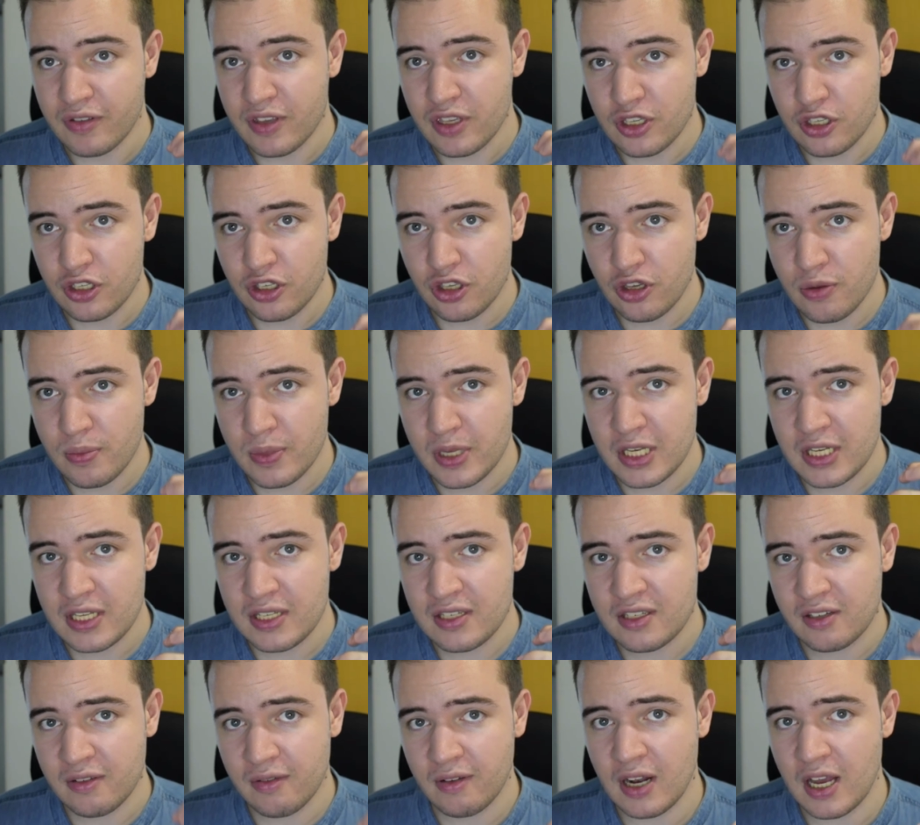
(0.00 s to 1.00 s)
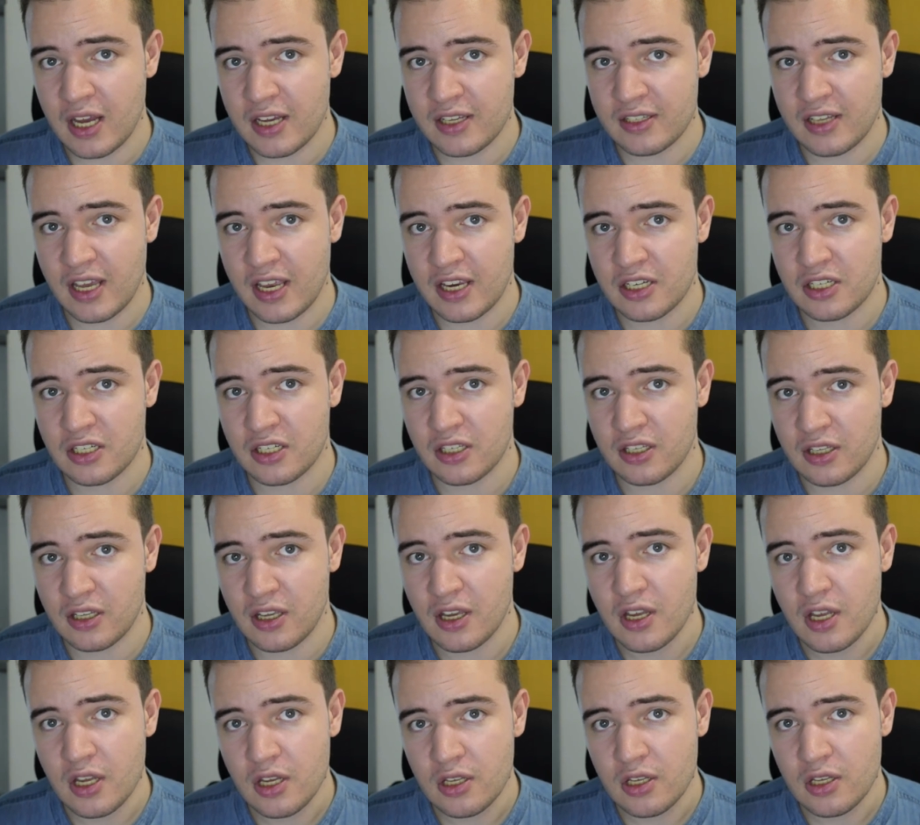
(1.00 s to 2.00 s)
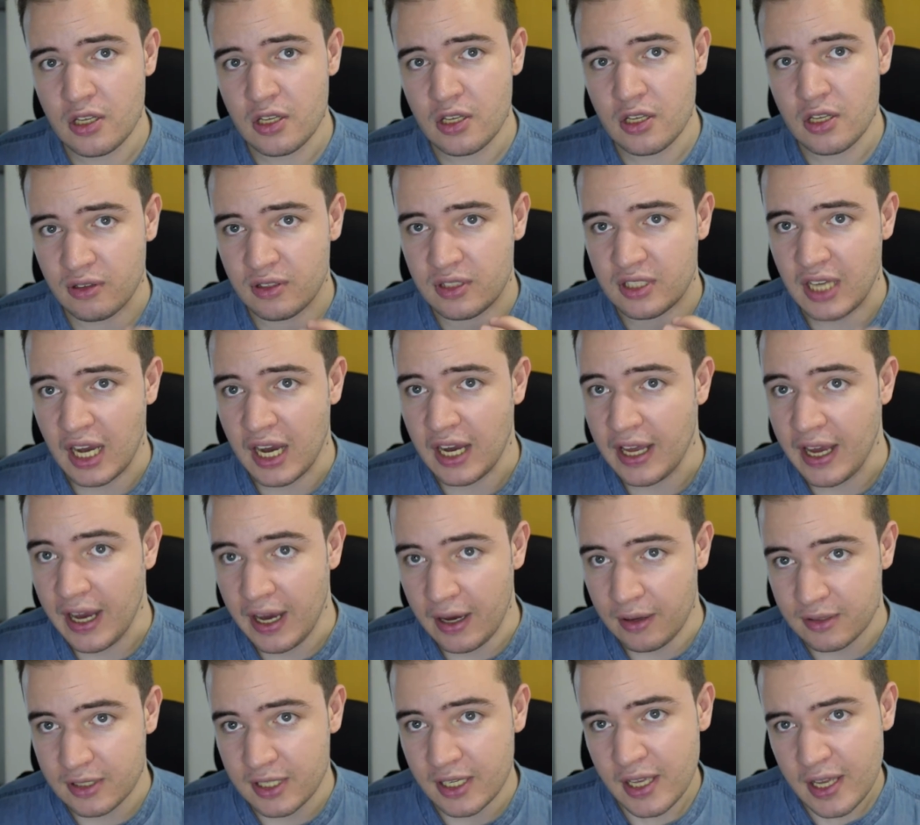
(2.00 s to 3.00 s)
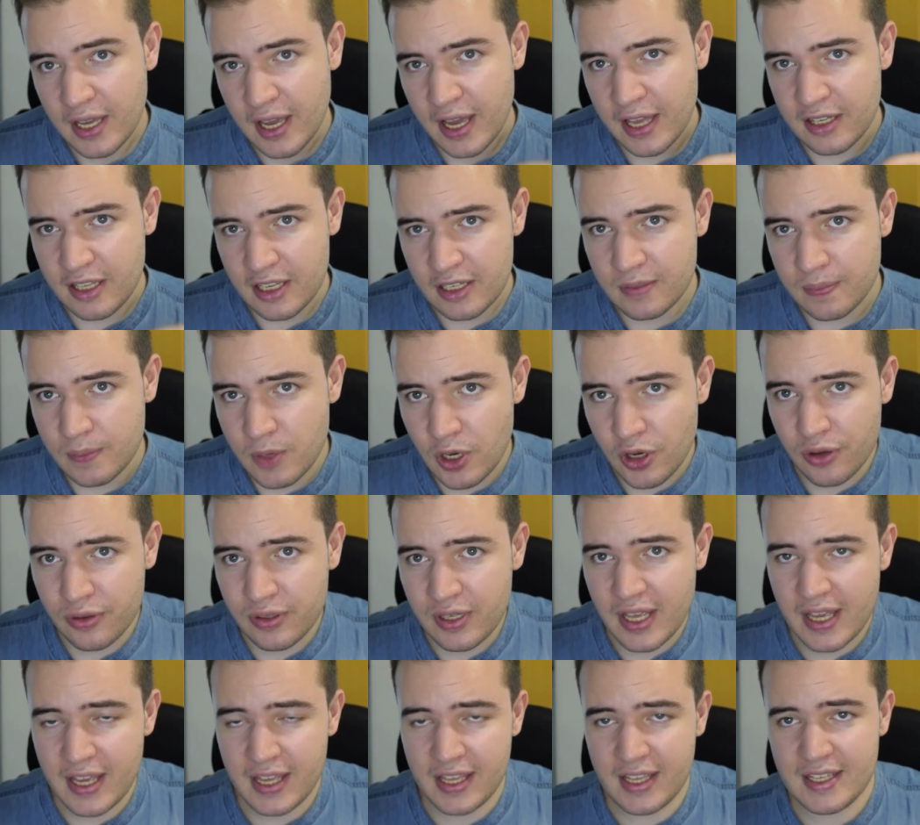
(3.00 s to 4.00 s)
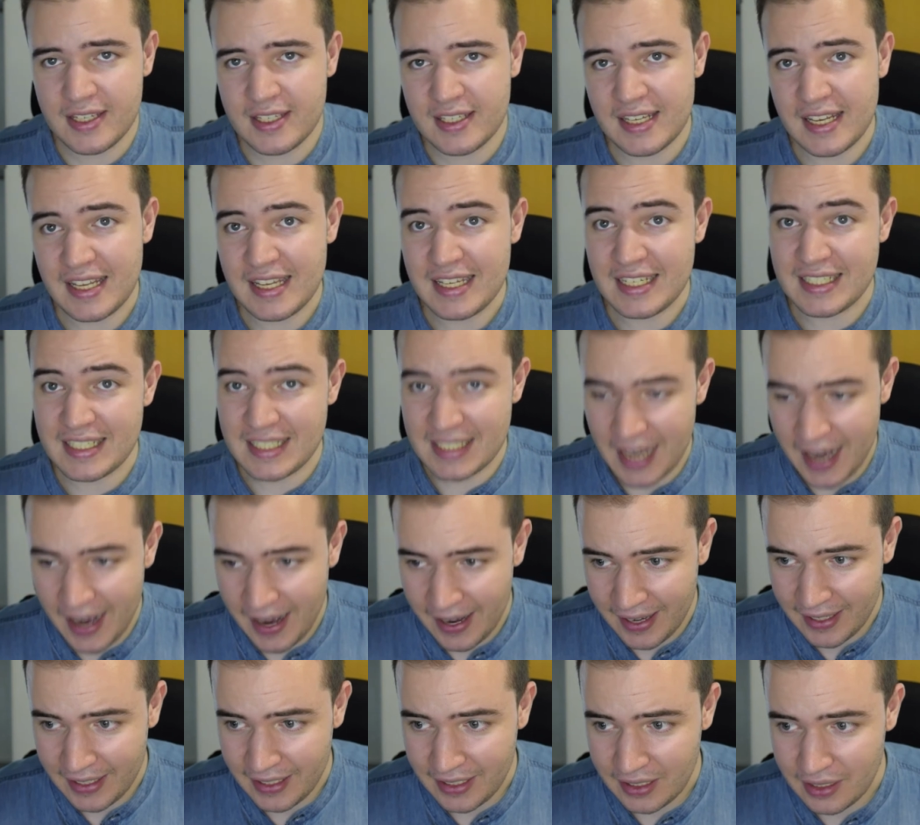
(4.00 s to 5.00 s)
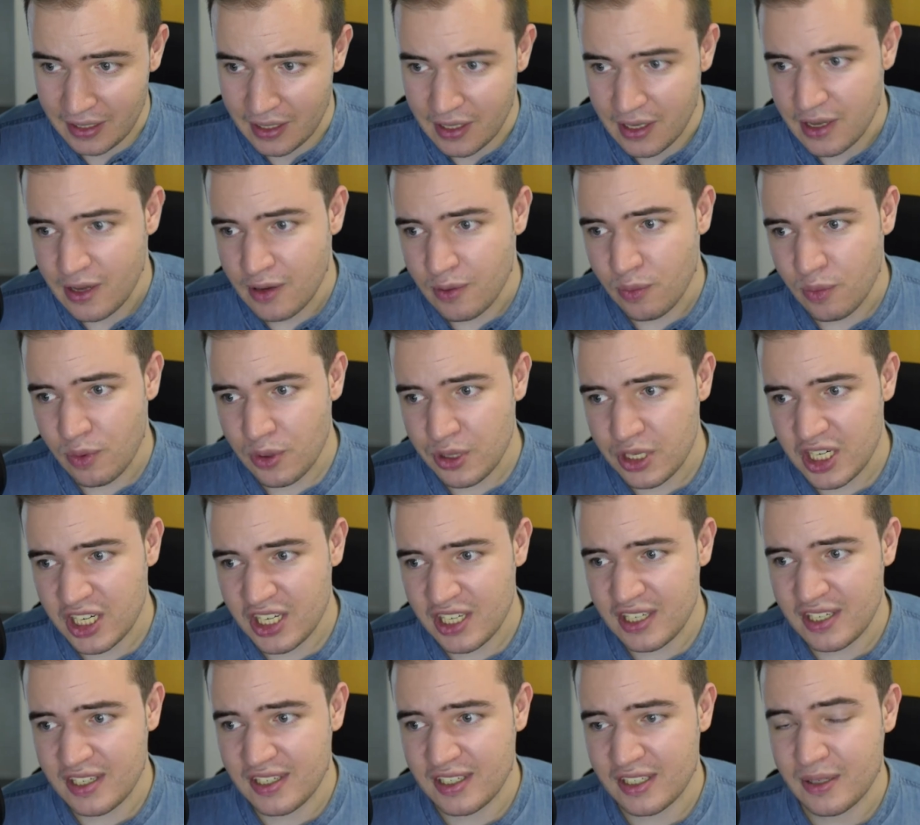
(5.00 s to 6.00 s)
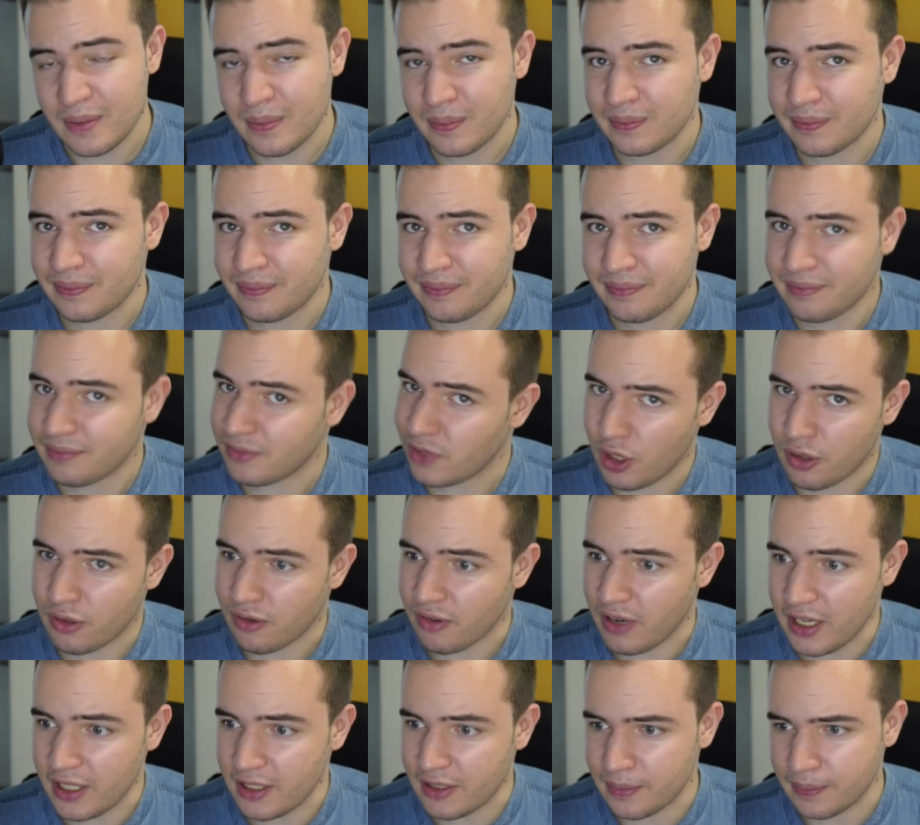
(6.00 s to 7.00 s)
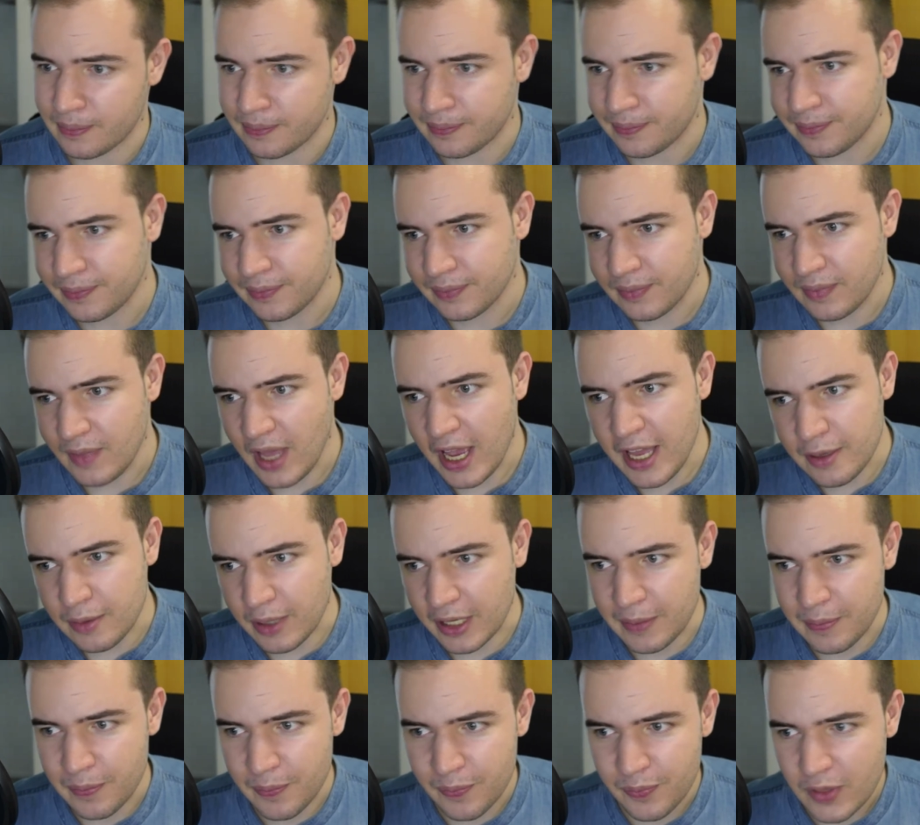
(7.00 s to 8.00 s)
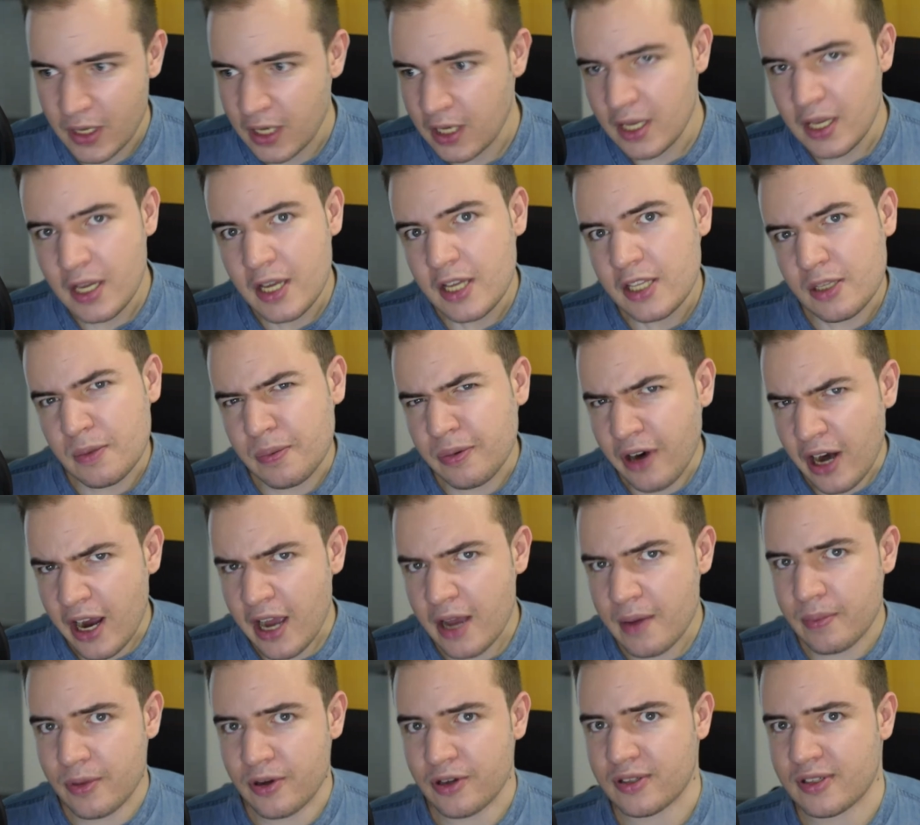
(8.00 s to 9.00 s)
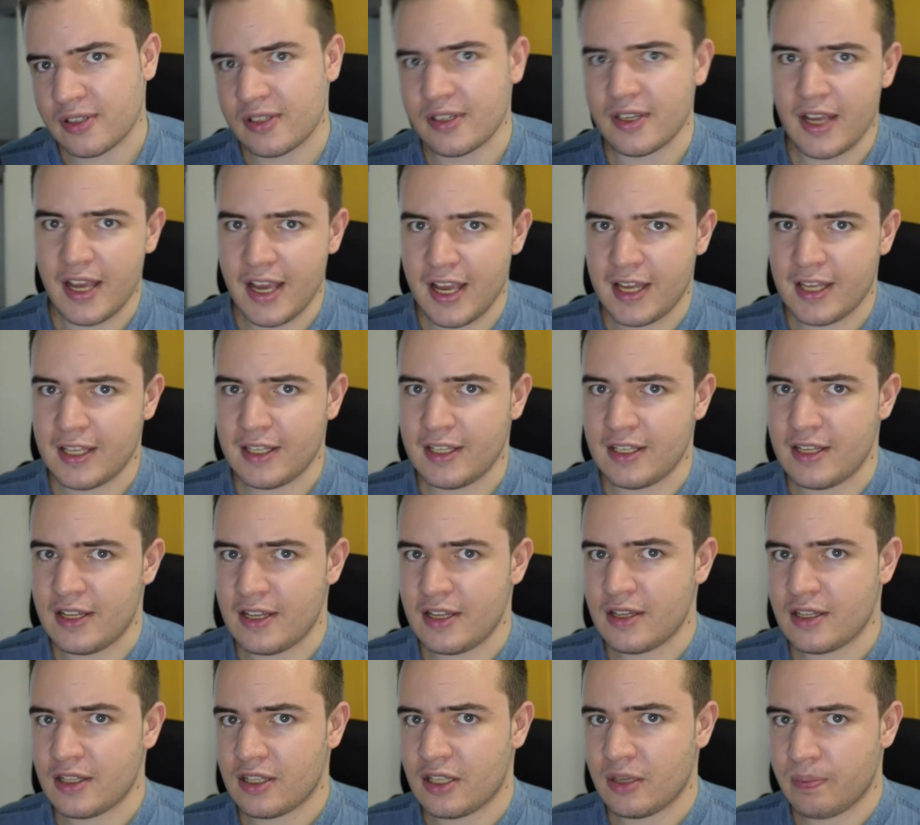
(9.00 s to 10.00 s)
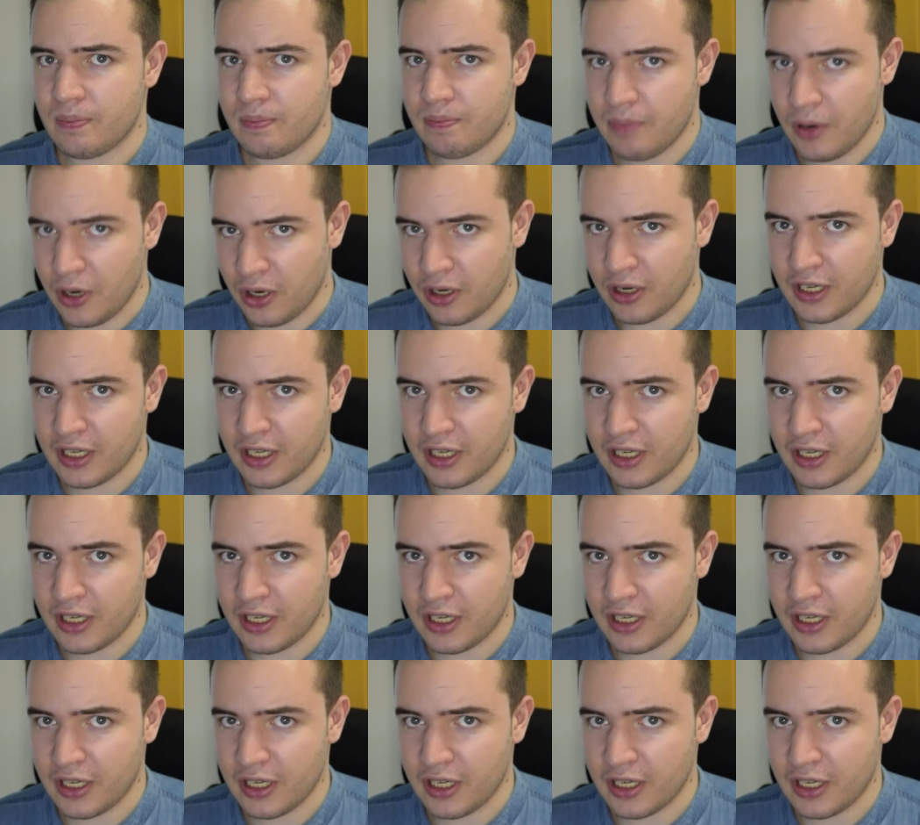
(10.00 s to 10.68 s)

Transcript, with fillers: human civilization do not die out. And this moon is dying, which is not great. Anyway, the prior books in the Book